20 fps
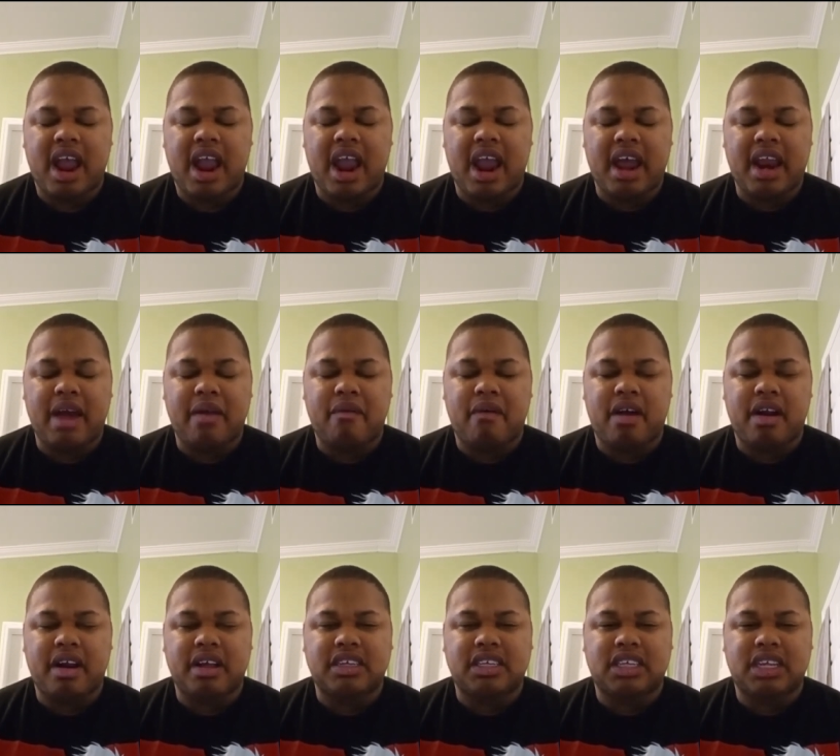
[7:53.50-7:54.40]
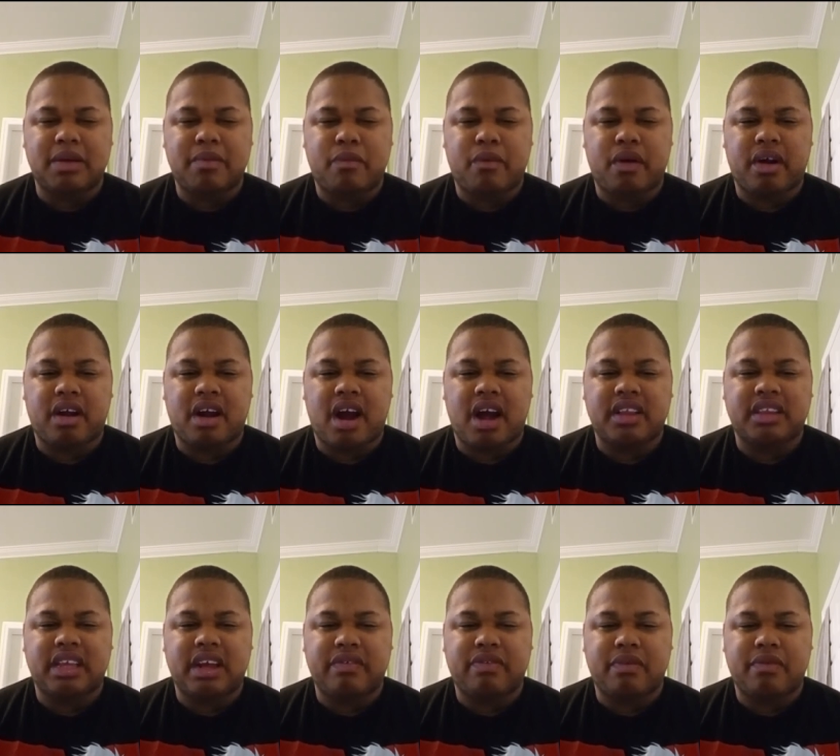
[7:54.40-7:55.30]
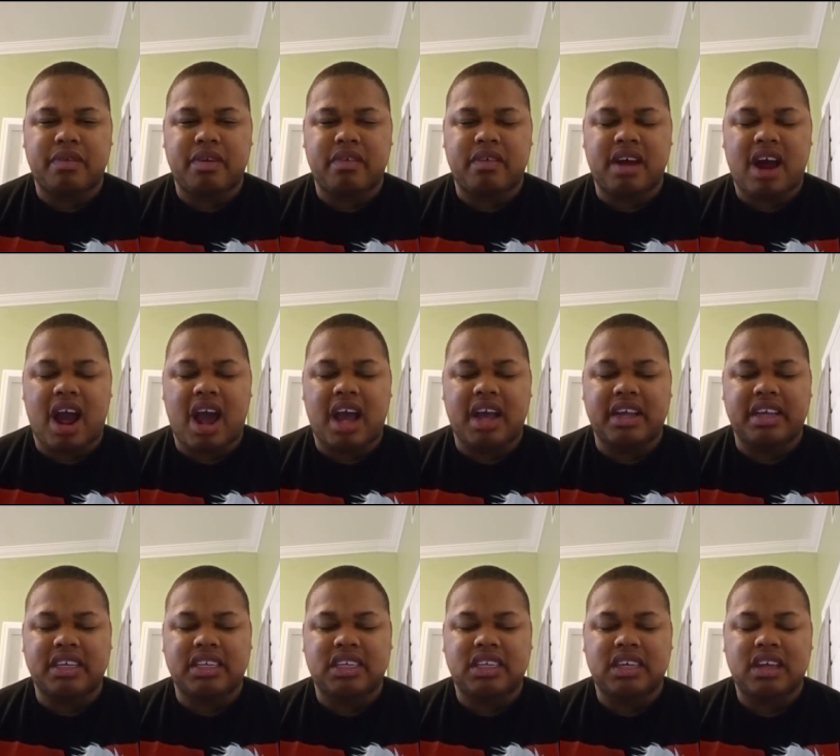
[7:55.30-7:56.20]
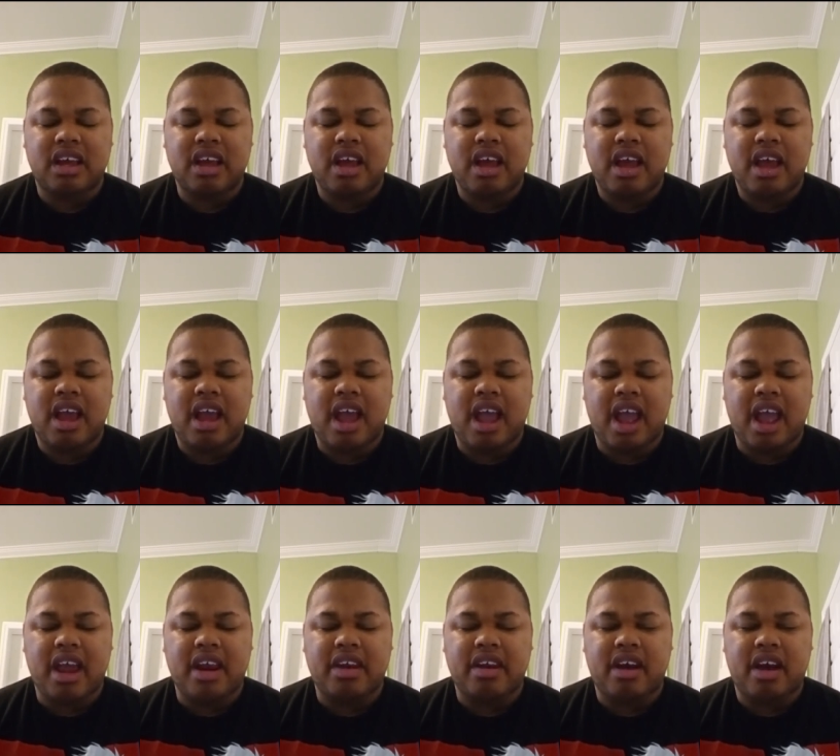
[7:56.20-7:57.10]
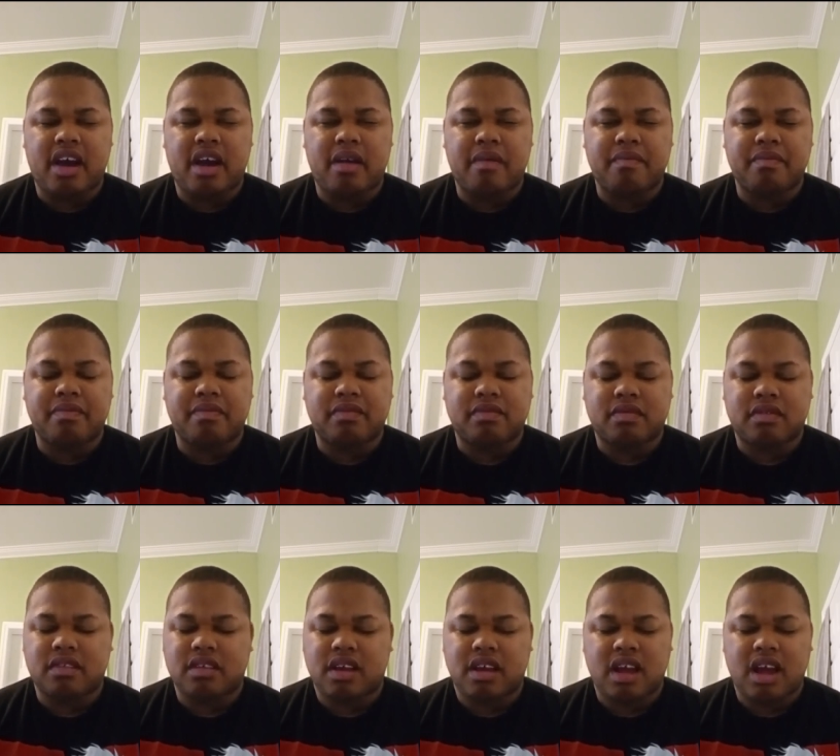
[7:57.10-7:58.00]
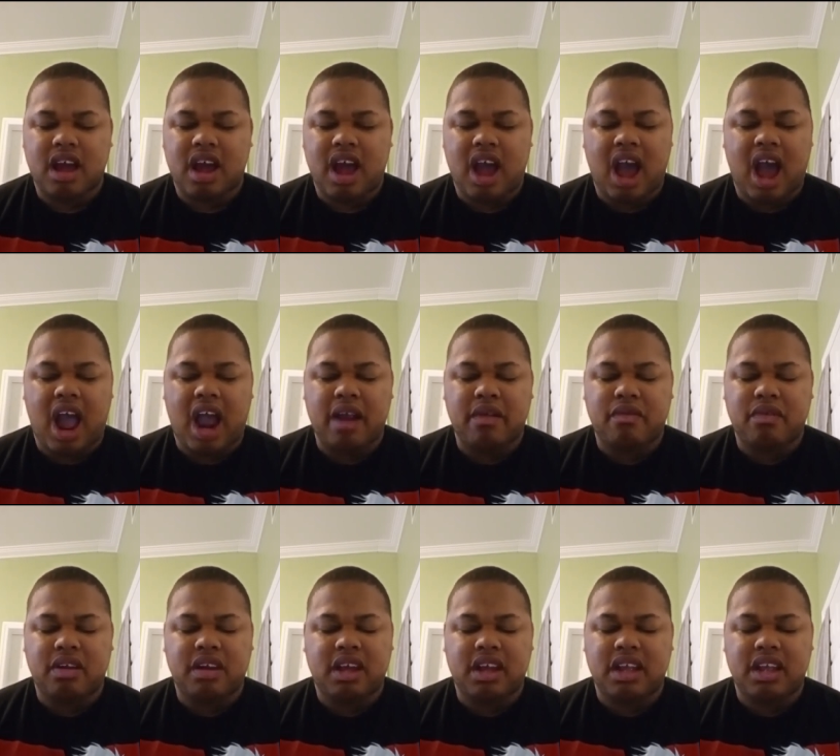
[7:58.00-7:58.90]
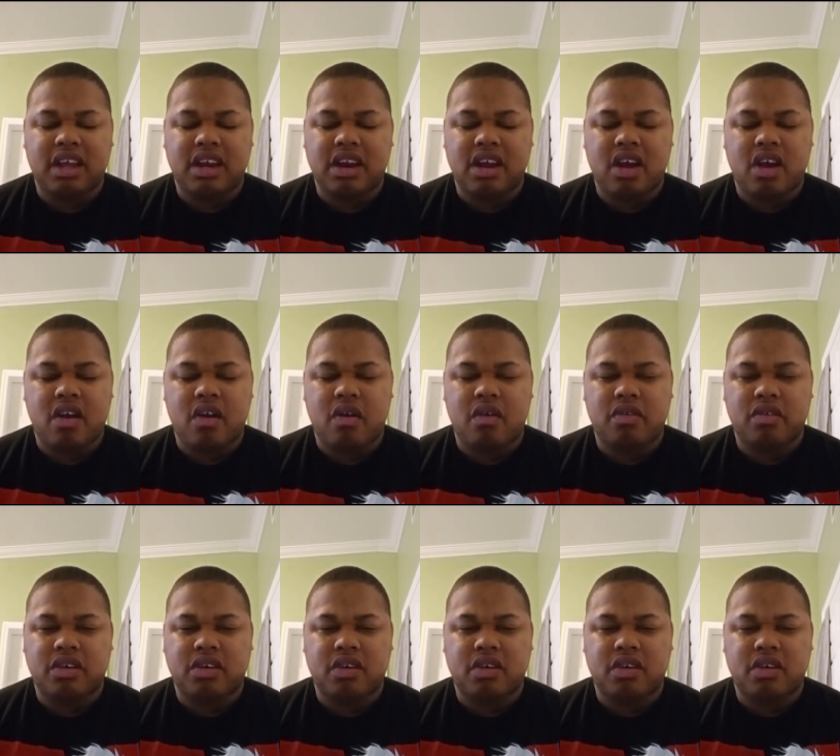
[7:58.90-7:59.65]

and I want to see more content from you guys. And um, I really, you know,